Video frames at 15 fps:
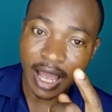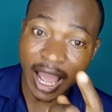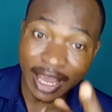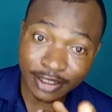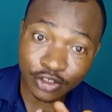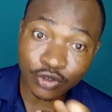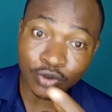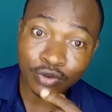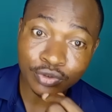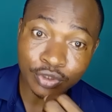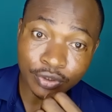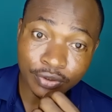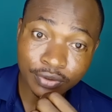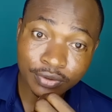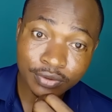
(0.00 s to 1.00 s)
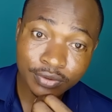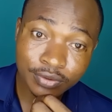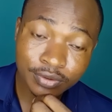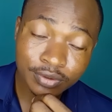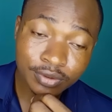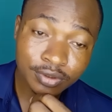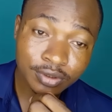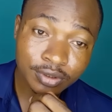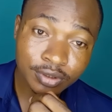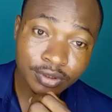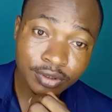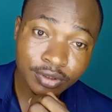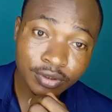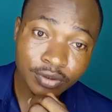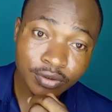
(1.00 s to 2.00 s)
I told you
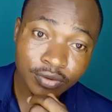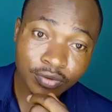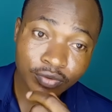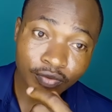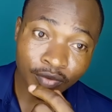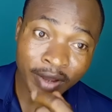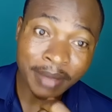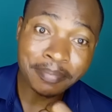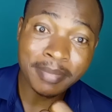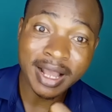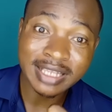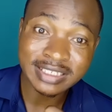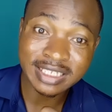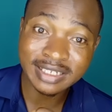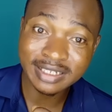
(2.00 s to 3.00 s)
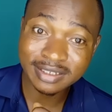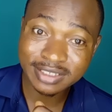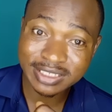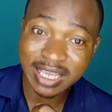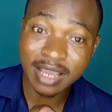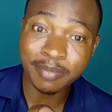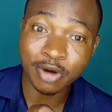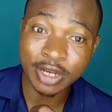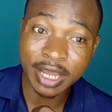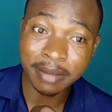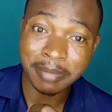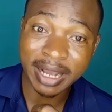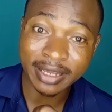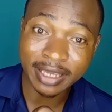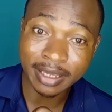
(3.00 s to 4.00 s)
when Mazen Simon
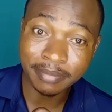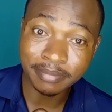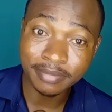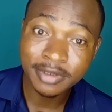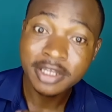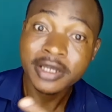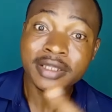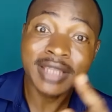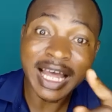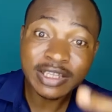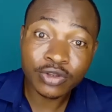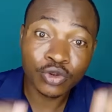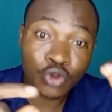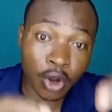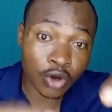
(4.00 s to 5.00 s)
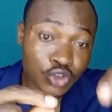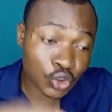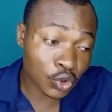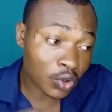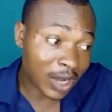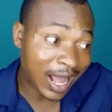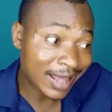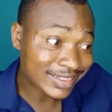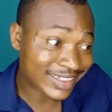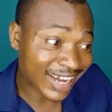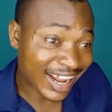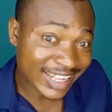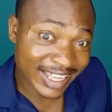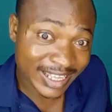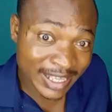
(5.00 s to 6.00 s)
Ekpa came that those who are
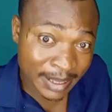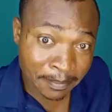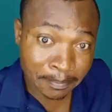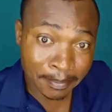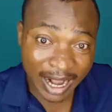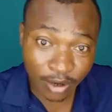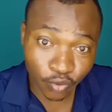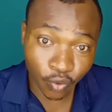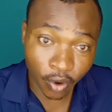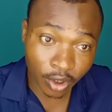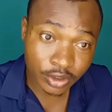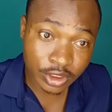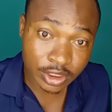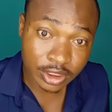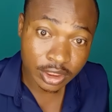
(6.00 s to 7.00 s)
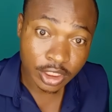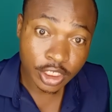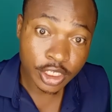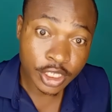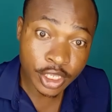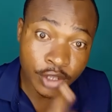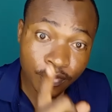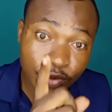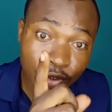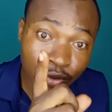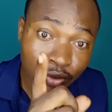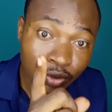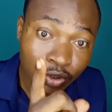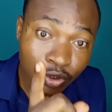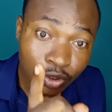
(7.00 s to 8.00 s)
dragging him backwards, he
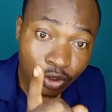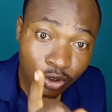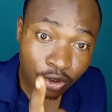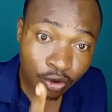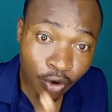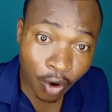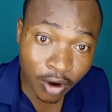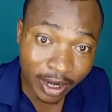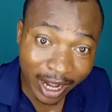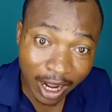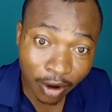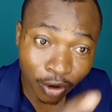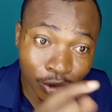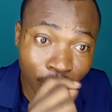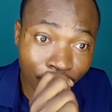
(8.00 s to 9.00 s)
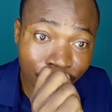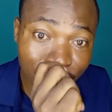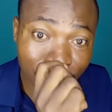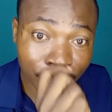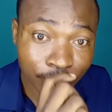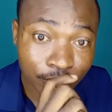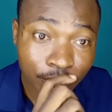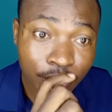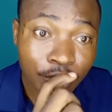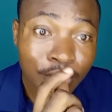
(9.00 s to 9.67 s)
will conquer all of you.